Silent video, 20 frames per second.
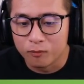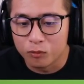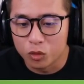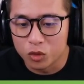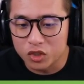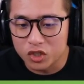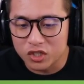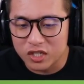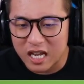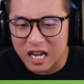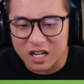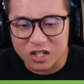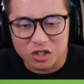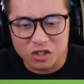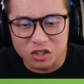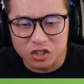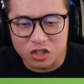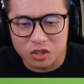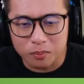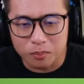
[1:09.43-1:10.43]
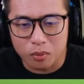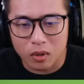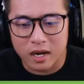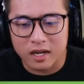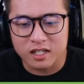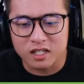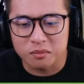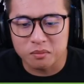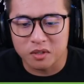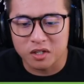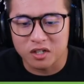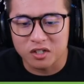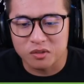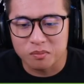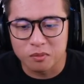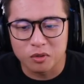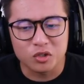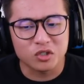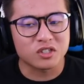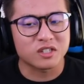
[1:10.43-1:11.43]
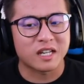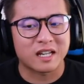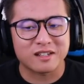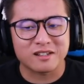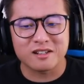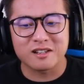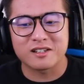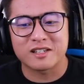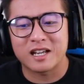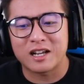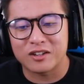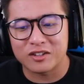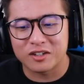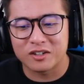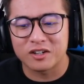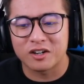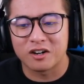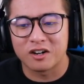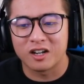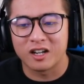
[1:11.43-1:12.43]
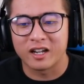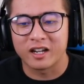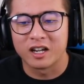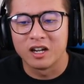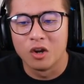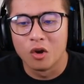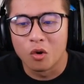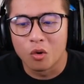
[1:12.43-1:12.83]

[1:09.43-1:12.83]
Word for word: which is actually surprising because most Teslas out there are like